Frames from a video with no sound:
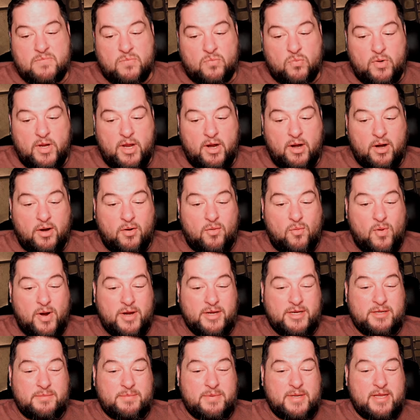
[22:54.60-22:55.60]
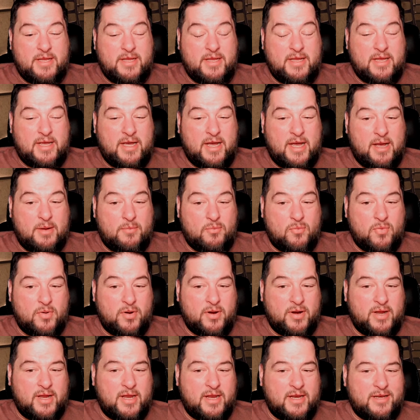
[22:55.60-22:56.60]
we are going to be,
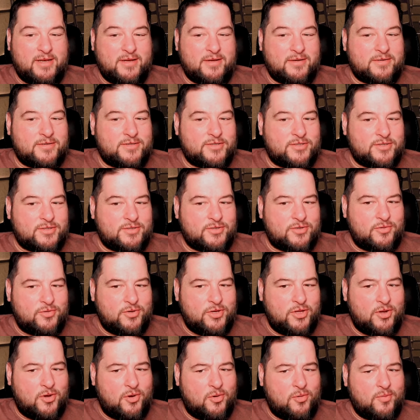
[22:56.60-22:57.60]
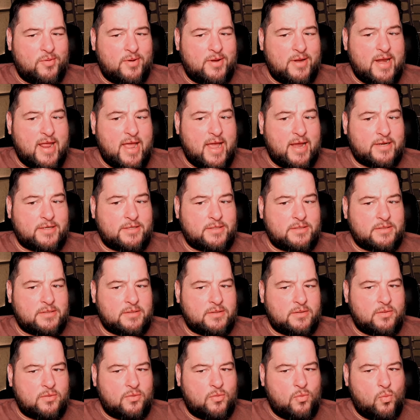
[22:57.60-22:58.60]
we're in studio next